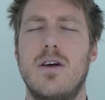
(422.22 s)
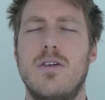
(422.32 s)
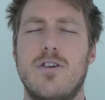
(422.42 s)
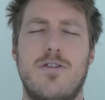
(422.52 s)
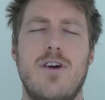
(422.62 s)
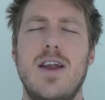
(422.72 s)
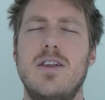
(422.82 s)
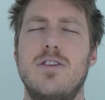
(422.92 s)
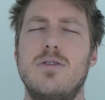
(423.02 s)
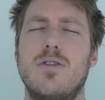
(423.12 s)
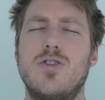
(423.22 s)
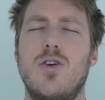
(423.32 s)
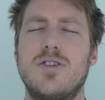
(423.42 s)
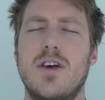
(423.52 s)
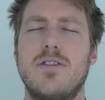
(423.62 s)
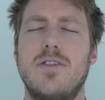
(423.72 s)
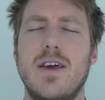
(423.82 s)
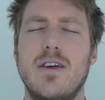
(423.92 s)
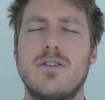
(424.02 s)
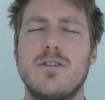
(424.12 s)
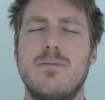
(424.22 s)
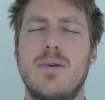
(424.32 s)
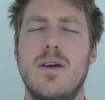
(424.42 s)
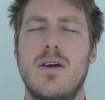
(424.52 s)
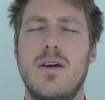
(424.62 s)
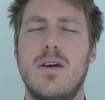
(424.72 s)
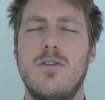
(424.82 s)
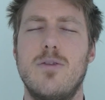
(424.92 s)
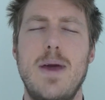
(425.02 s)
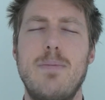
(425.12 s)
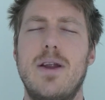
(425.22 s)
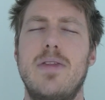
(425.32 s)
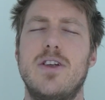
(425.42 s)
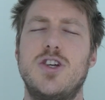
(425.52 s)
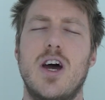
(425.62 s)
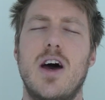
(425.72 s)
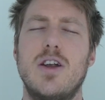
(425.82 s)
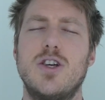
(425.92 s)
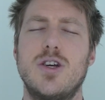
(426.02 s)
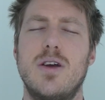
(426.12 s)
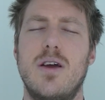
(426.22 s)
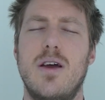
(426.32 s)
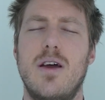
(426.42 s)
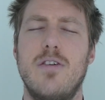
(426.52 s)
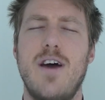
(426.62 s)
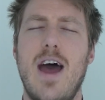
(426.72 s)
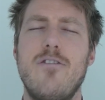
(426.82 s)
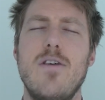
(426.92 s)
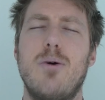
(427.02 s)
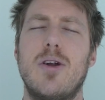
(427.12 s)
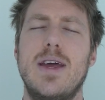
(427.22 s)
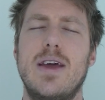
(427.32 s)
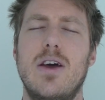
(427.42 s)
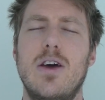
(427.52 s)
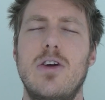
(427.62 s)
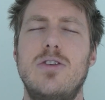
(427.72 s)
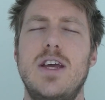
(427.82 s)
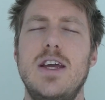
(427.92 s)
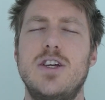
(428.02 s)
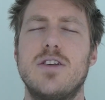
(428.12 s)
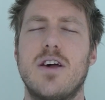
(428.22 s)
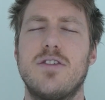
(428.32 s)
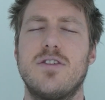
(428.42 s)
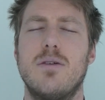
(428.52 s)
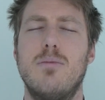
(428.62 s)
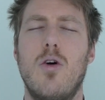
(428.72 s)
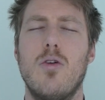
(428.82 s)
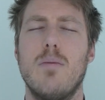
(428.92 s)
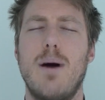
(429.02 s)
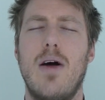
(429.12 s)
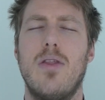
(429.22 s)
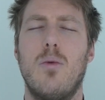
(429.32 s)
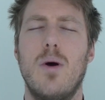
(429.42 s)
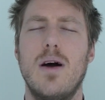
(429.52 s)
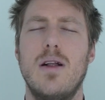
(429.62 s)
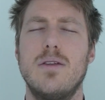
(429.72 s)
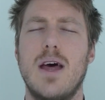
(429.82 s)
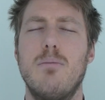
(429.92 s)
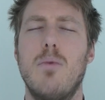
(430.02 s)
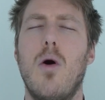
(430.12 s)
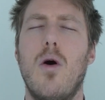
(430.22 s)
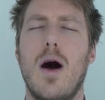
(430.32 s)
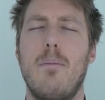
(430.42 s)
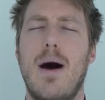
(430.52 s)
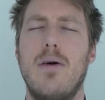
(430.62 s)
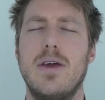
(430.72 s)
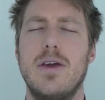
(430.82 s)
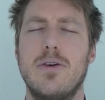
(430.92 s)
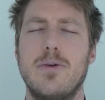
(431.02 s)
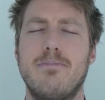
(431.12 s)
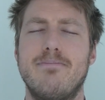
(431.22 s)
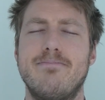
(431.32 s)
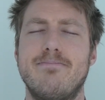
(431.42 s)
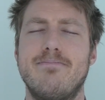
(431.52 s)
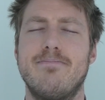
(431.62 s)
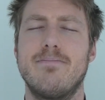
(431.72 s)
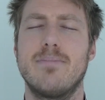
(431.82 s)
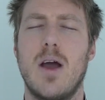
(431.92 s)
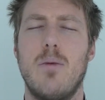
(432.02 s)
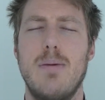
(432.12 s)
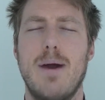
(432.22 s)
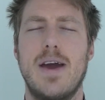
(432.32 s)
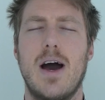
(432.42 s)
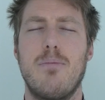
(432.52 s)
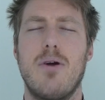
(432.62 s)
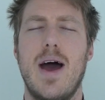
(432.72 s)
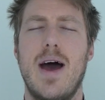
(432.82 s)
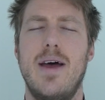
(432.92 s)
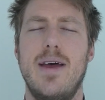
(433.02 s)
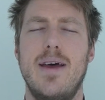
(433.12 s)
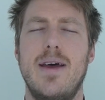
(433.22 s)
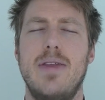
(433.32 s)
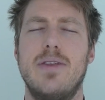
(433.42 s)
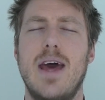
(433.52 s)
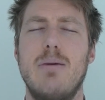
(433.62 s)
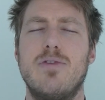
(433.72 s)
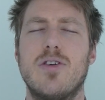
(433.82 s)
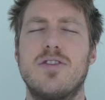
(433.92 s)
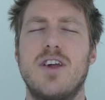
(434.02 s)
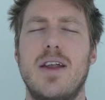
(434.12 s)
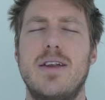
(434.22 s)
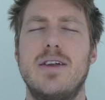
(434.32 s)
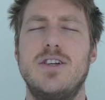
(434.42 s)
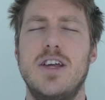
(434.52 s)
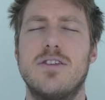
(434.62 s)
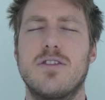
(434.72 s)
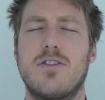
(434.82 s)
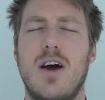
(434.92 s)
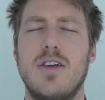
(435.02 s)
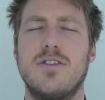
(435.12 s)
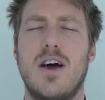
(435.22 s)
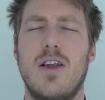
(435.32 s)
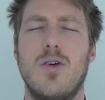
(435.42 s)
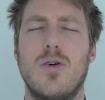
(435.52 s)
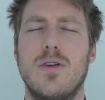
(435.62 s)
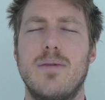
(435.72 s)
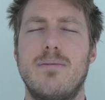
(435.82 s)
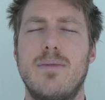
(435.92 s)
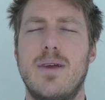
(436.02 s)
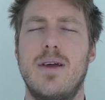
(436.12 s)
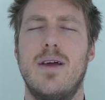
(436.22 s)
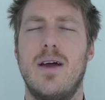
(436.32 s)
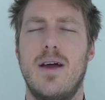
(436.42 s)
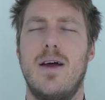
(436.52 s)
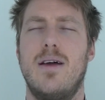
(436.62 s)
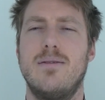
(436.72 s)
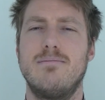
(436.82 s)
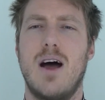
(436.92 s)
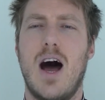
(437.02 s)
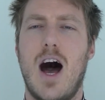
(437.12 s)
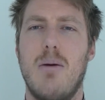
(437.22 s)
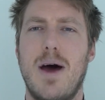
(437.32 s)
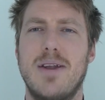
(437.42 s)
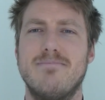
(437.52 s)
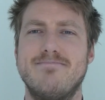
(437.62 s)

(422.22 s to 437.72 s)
for friends who have taught us things, for people in the church, for everybody who teaches us more about the world and more about you. We make our prayer in the name of your Son, Jesus Christ, our Lord. Amen.